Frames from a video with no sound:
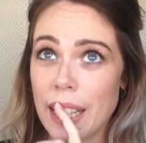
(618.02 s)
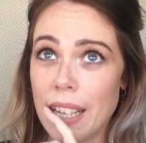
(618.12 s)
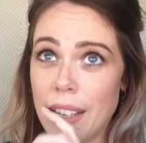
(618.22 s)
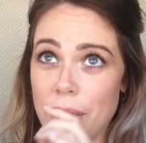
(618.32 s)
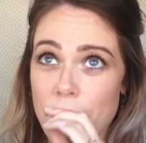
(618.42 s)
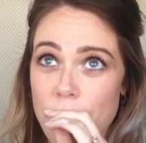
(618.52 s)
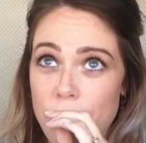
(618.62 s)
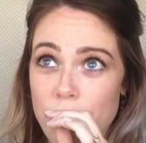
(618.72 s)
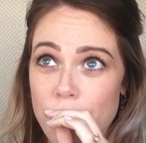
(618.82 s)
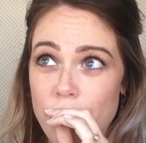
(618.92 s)

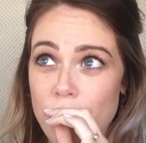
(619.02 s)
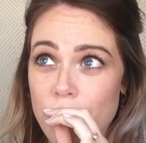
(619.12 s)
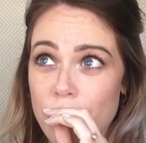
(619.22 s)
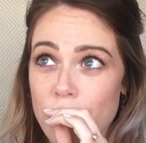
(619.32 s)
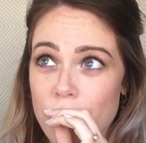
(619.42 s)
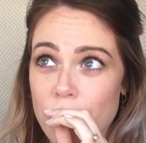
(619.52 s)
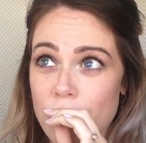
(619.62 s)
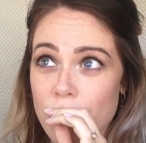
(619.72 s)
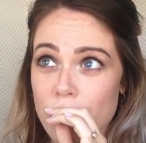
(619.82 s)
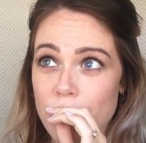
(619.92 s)

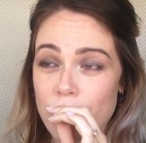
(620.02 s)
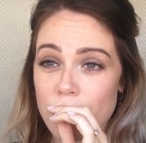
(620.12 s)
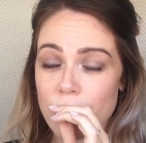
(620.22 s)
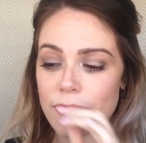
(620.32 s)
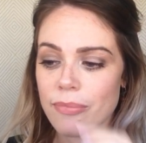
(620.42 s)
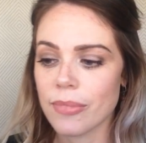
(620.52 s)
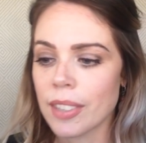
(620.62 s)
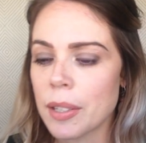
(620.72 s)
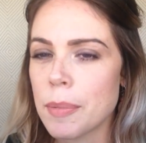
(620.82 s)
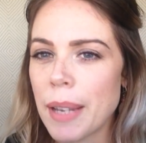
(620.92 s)

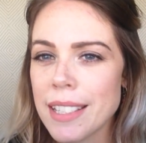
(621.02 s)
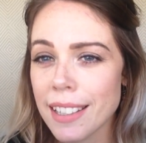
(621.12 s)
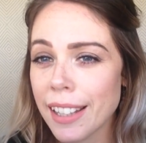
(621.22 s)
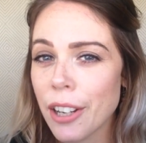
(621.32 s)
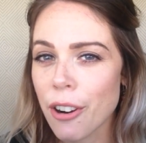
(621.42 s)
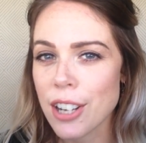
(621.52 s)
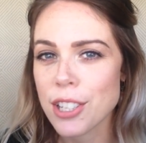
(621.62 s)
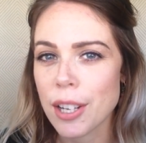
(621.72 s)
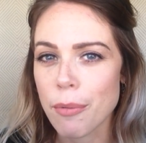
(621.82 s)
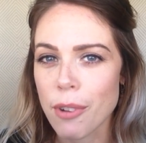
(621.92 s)
it's basically
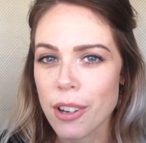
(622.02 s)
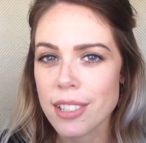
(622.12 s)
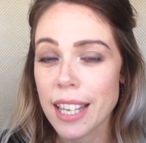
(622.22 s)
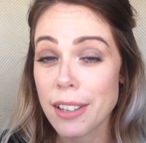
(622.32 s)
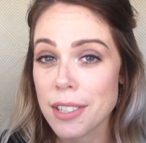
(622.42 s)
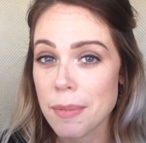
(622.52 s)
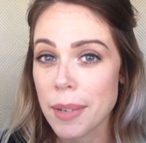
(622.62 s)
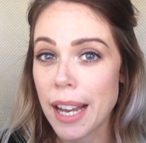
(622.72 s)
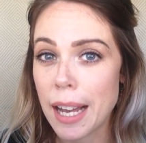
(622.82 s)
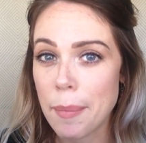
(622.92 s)
crushed up rocks, calcium
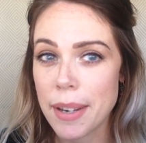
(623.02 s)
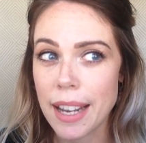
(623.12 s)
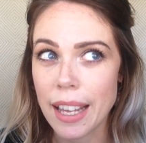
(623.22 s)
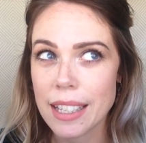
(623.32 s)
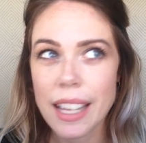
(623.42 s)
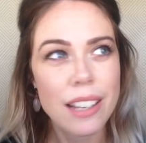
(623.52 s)
carbonate.